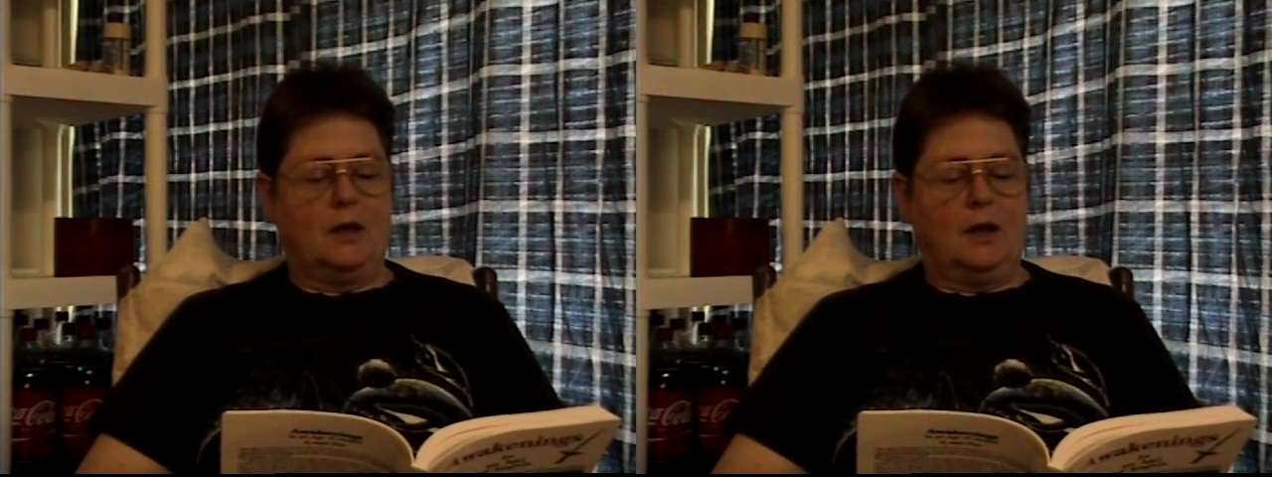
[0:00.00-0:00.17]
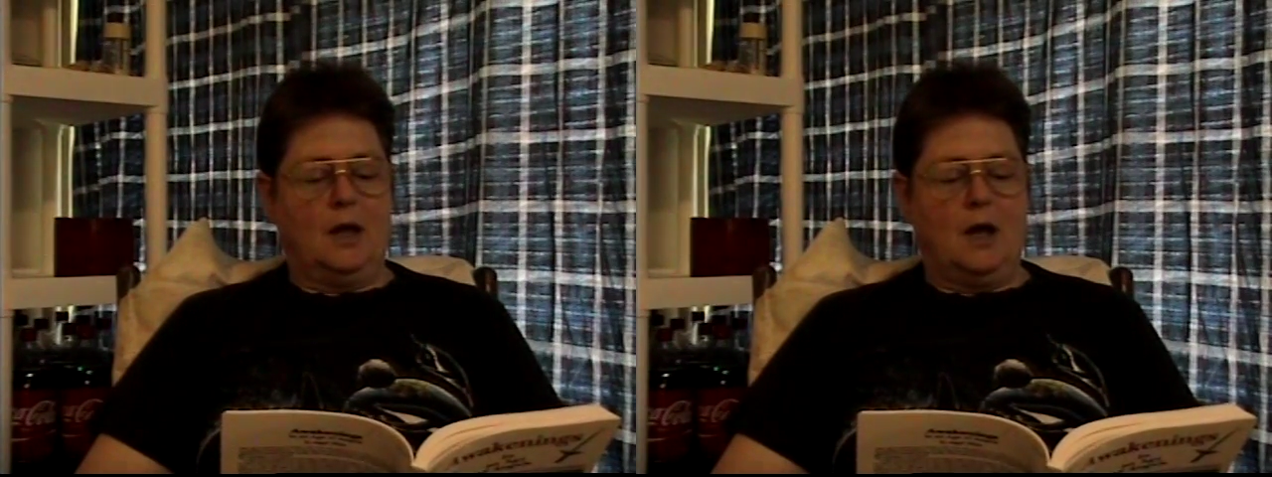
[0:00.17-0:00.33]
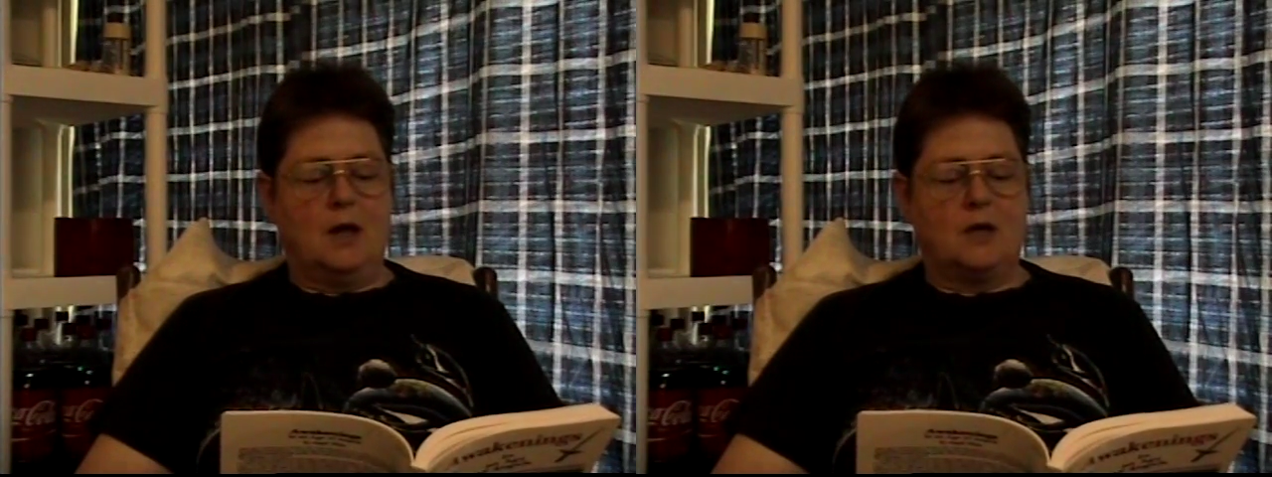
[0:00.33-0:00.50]

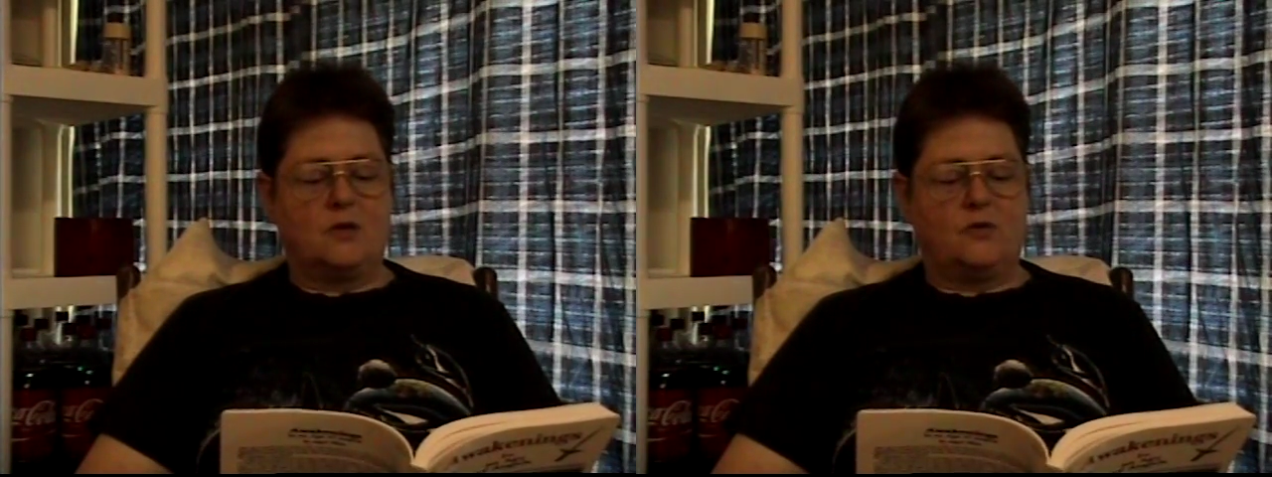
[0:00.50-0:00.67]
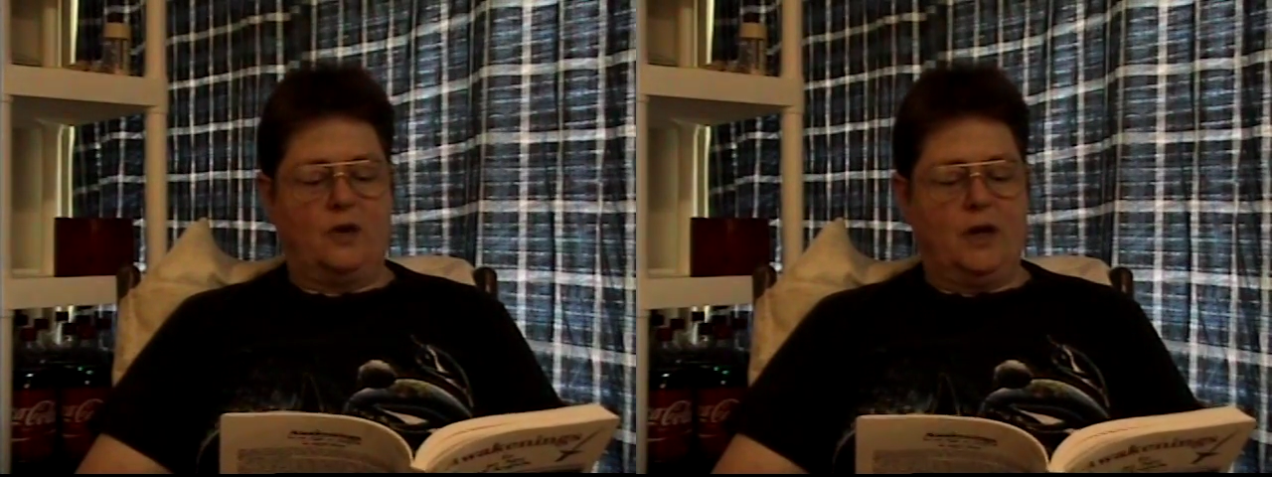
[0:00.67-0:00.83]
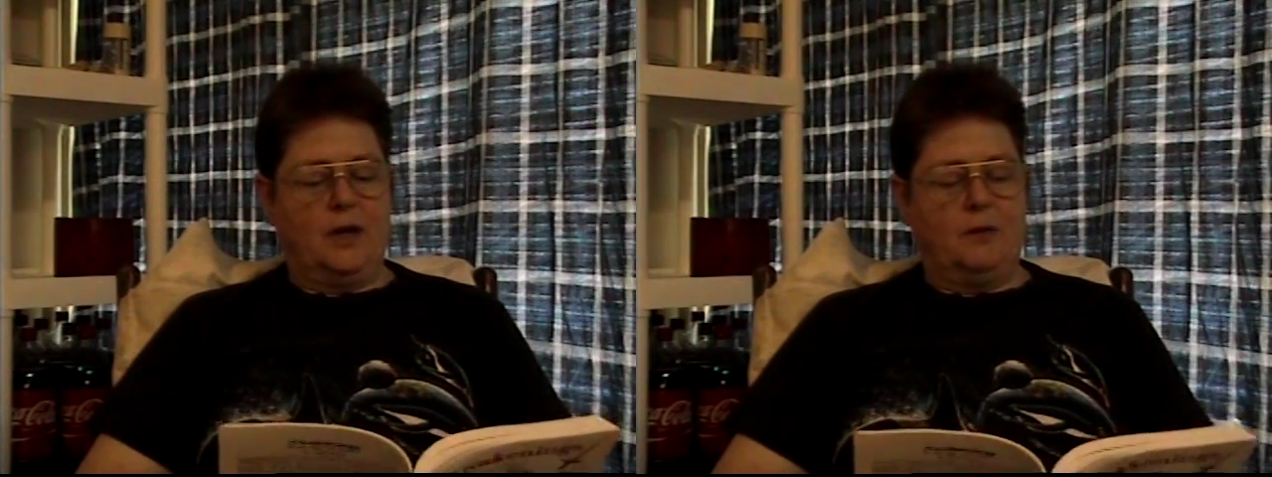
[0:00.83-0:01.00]
lies
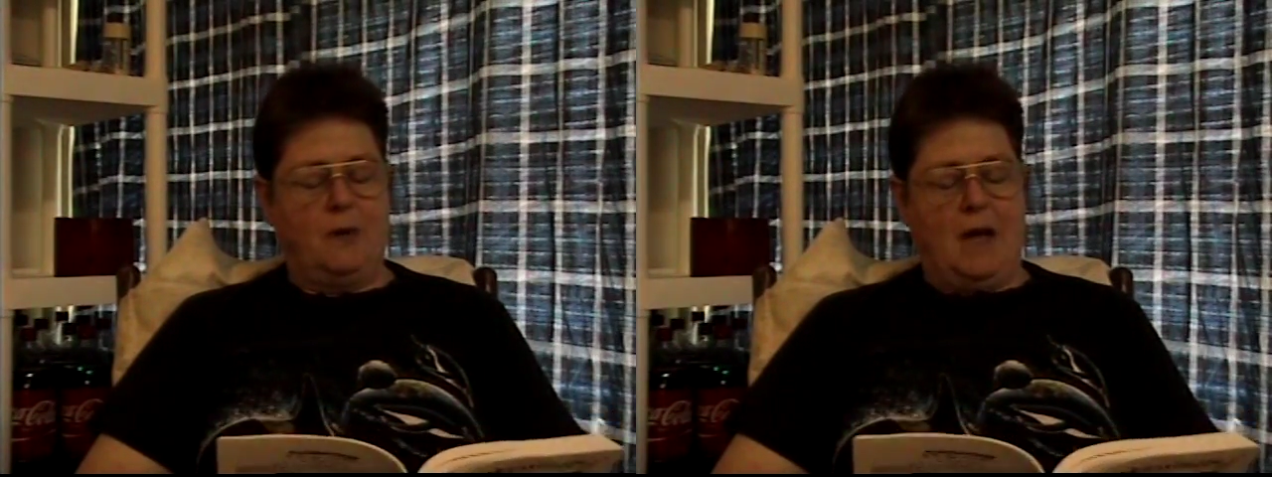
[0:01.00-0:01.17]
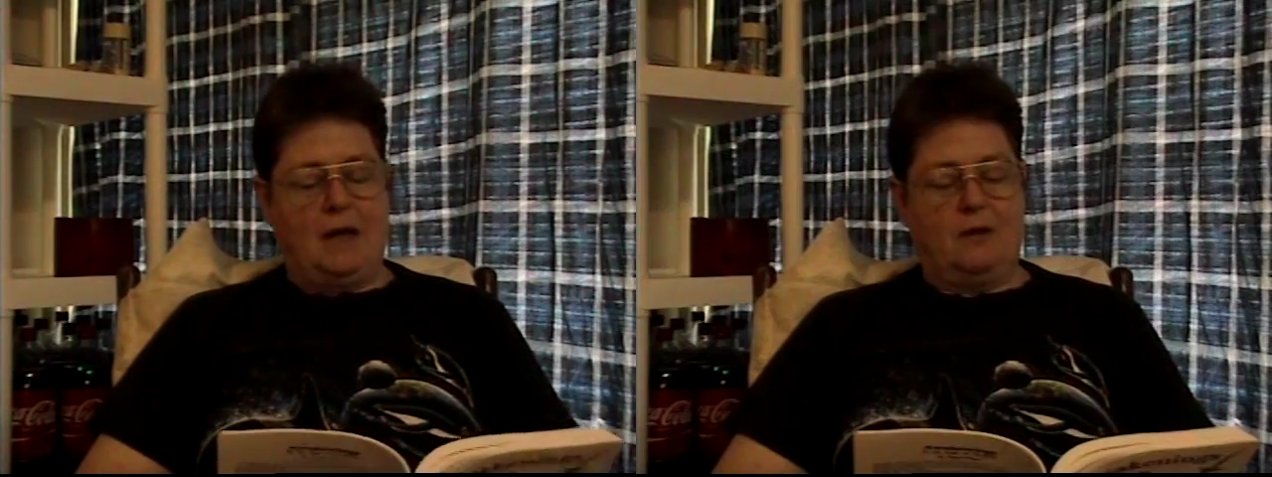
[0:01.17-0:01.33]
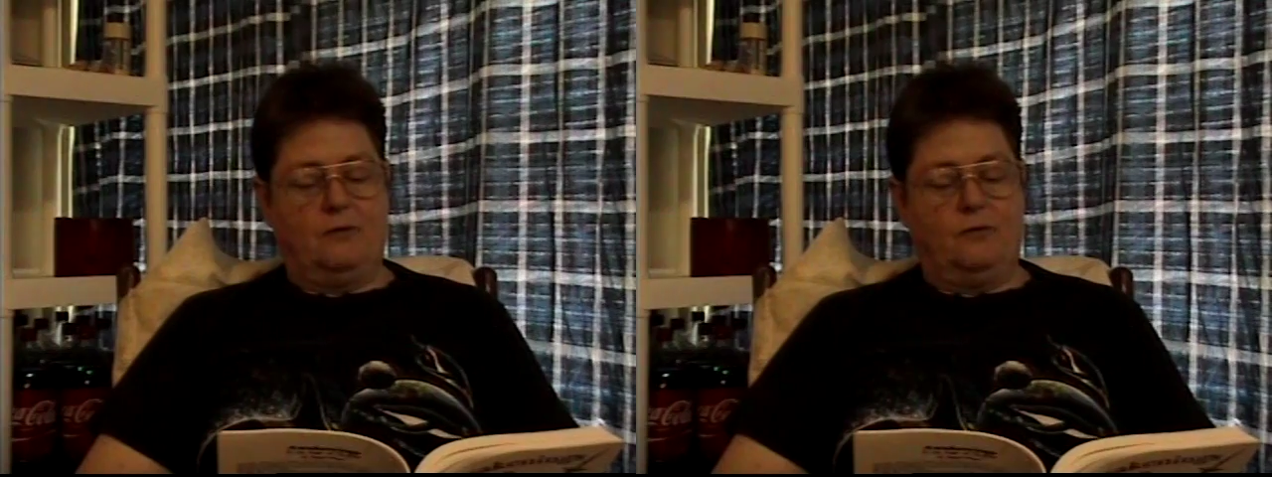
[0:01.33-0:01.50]
flying
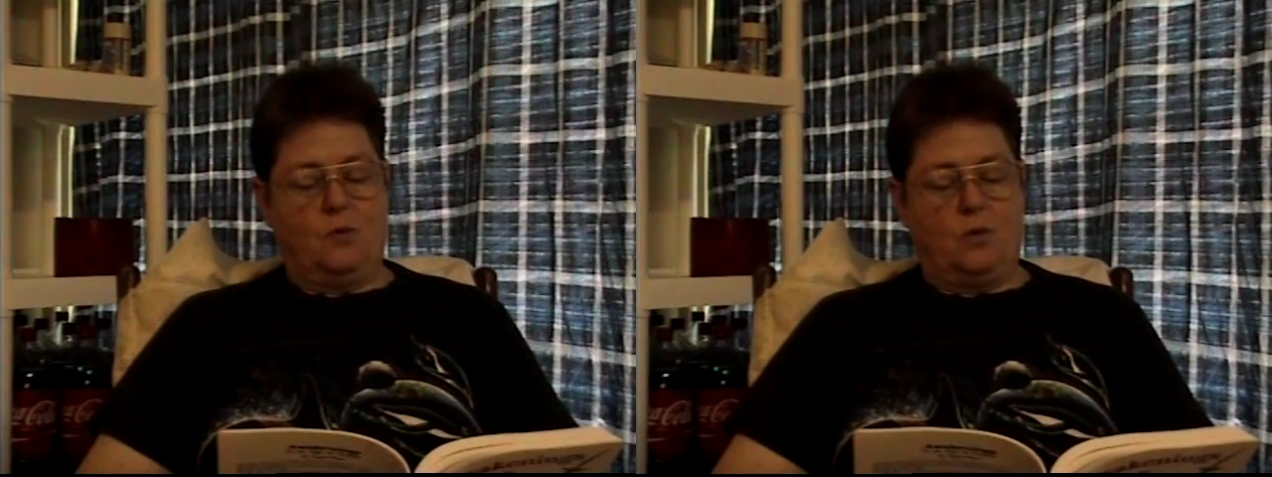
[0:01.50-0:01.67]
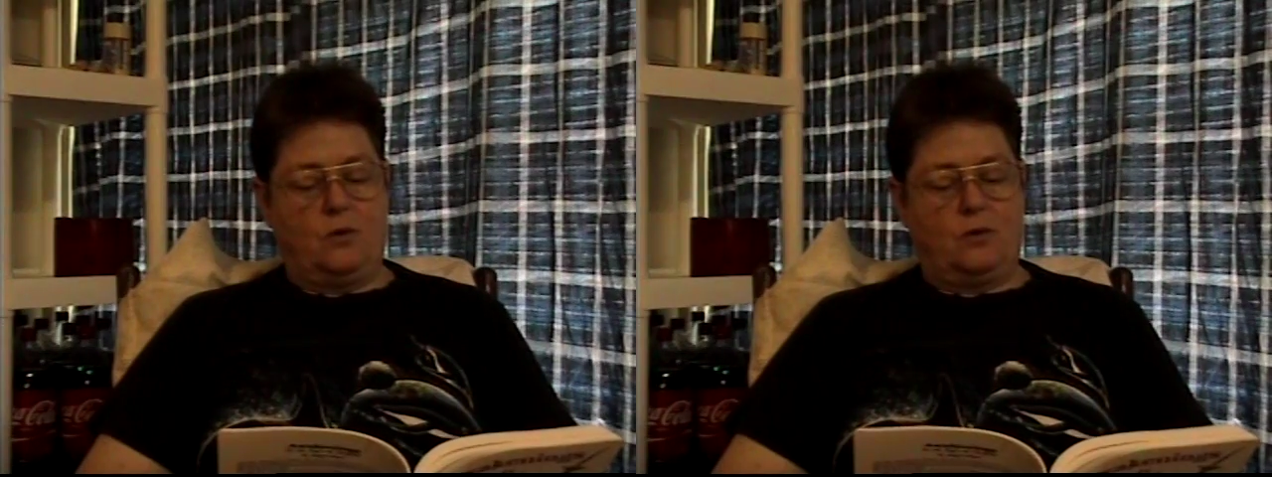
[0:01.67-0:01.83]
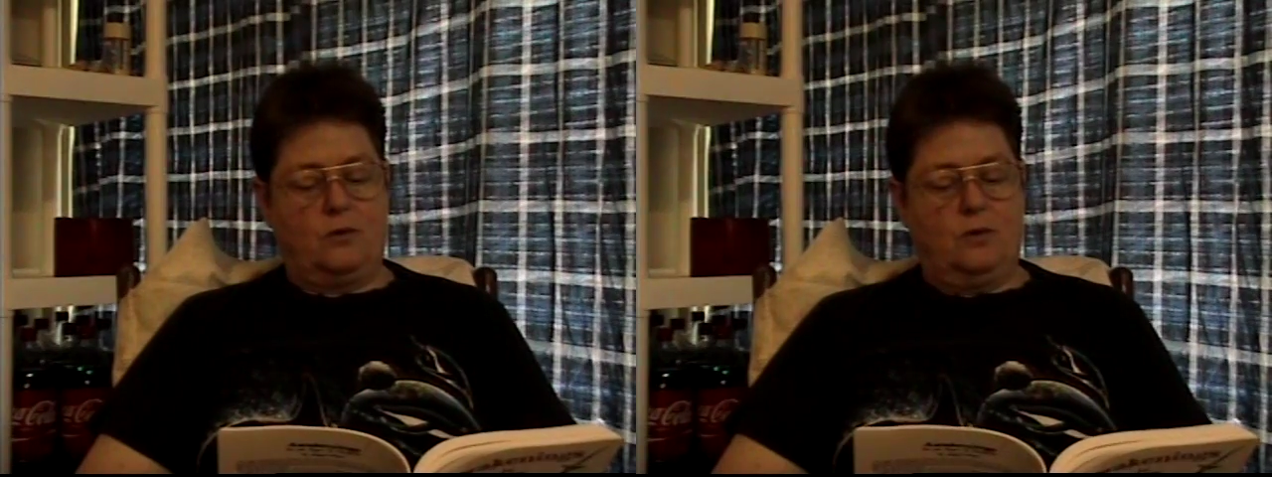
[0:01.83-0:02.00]
back and
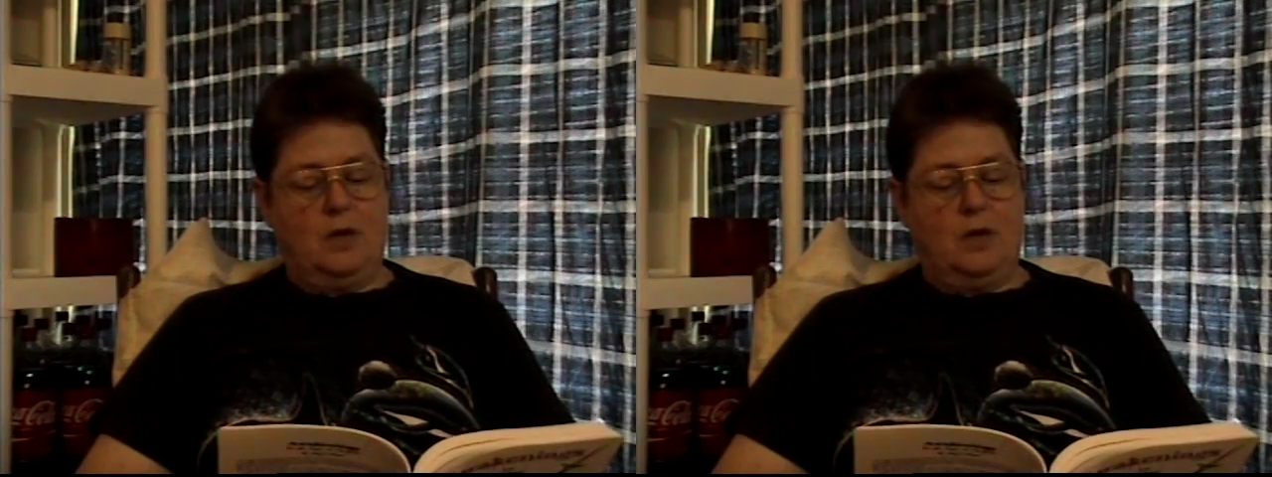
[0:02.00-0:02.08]
forth.